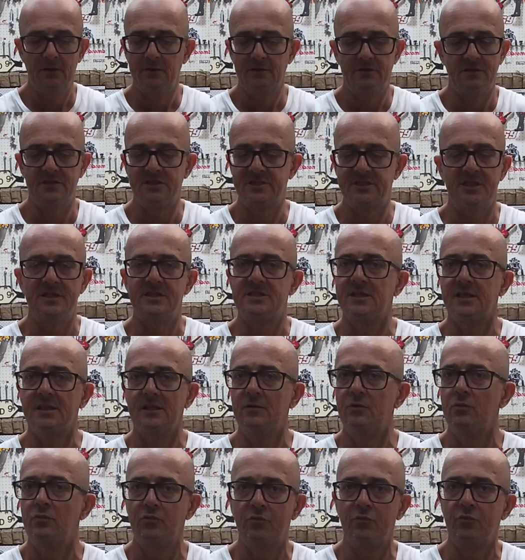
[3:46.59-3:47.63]
just these
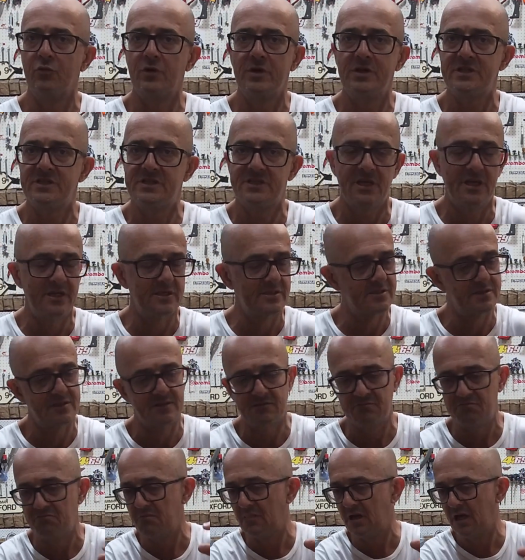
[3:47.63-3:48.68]
little
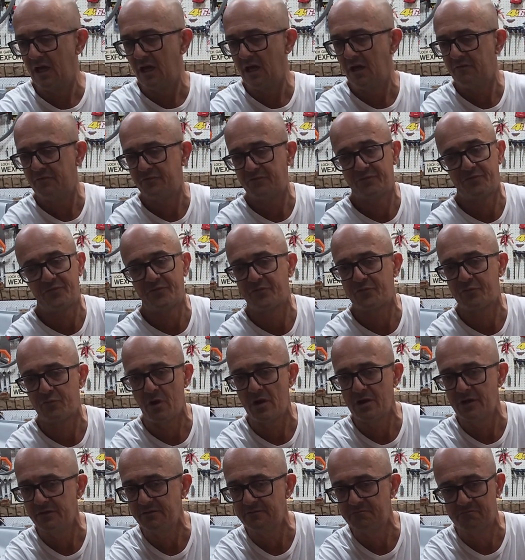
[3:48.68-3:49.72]
recess
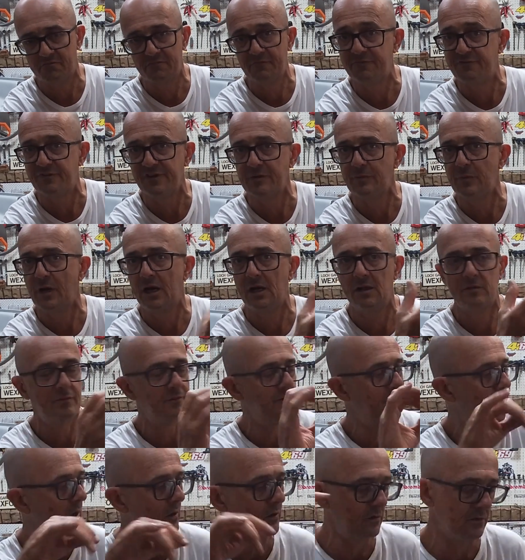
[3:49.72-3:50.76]
threaded female
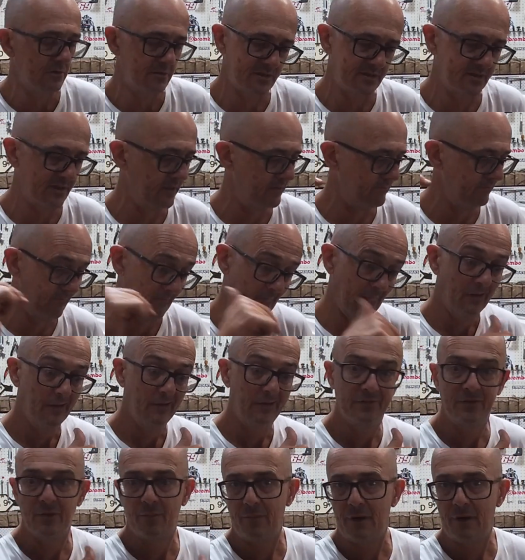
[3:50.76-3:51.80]
holes that the